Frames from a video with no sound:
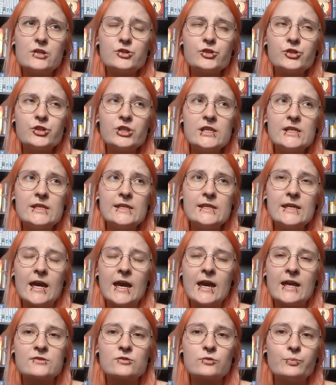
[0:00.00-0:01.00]
she
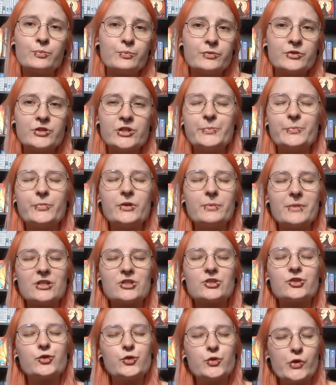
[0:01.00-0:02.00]
pretty
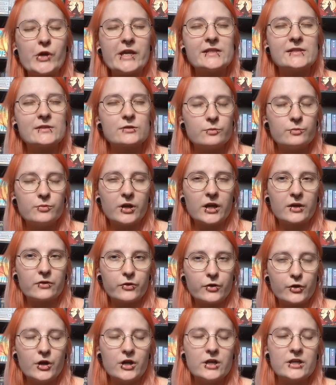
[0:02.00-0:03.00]
much tries to break
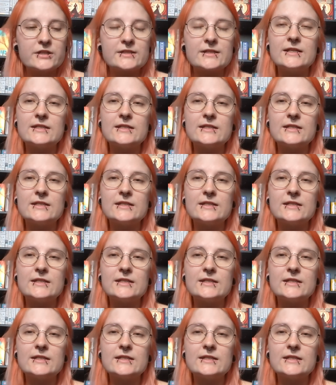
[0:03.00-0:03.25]
the curse,